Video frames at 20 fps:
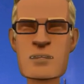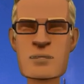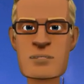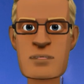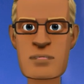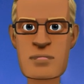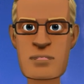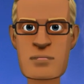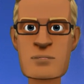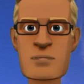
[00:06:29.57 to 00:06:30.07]

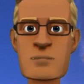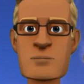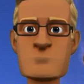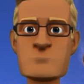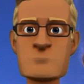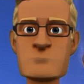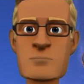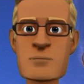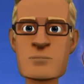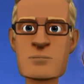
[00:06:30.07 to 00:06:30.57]
Genesis
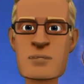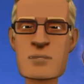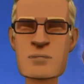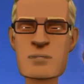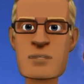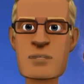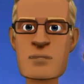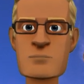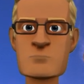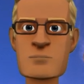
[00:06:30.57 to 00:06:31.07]

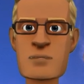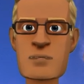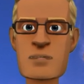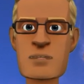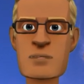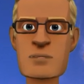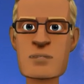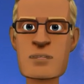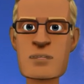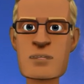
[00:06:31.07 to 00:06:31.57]
3:15 and
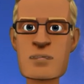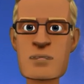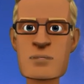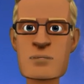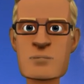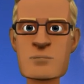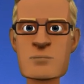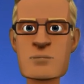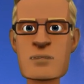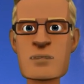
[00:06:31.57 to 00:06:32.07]
let's
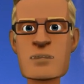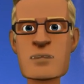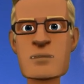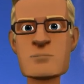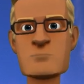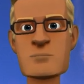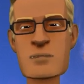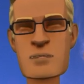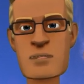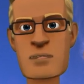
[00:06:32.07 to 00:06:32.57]
briefly
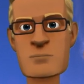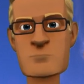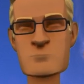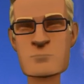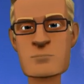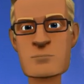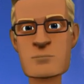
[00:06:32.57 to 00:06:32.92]
review it.